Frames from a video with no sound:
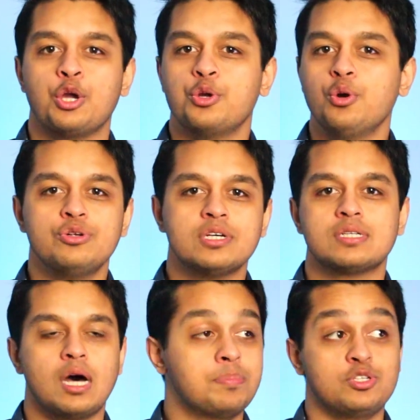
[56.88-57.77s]
You don't
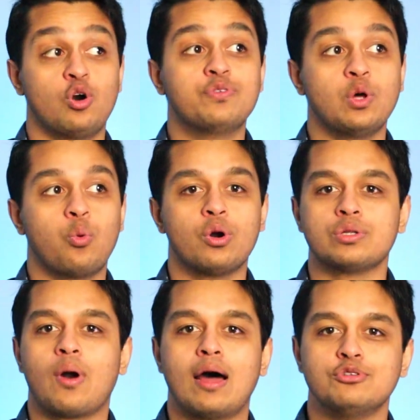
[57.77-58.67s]
just observe the
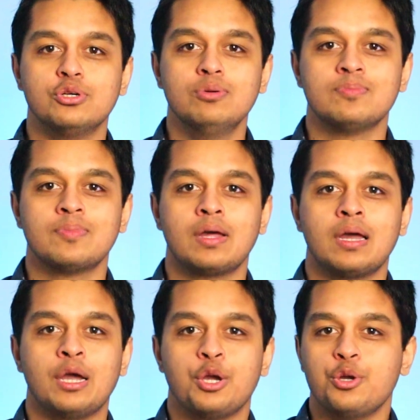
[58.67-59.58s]
world around you.
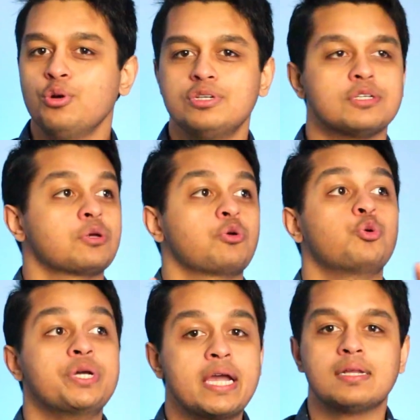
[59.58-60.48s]
You don't just
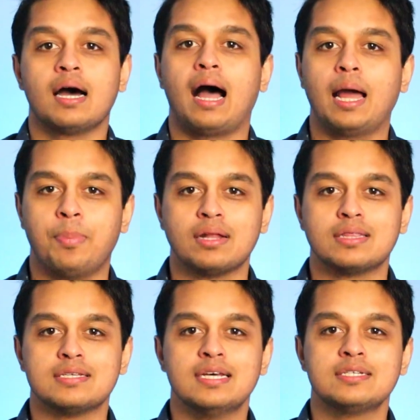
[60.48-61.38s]
create a
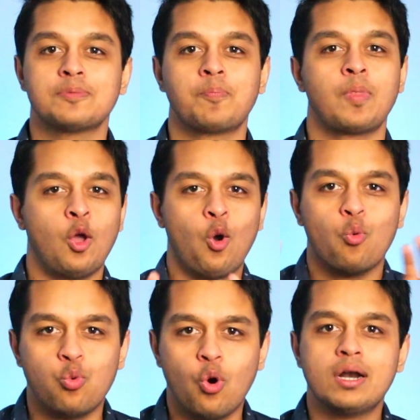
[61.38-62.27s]
hypothesis,
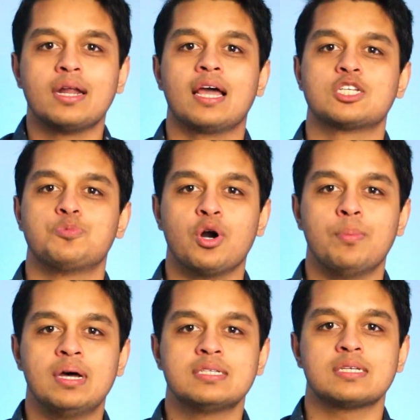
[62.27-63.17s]
run
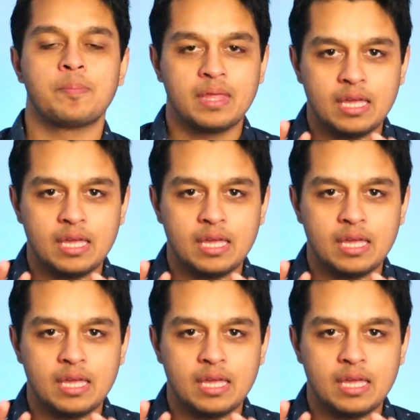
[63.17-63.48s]
experiments,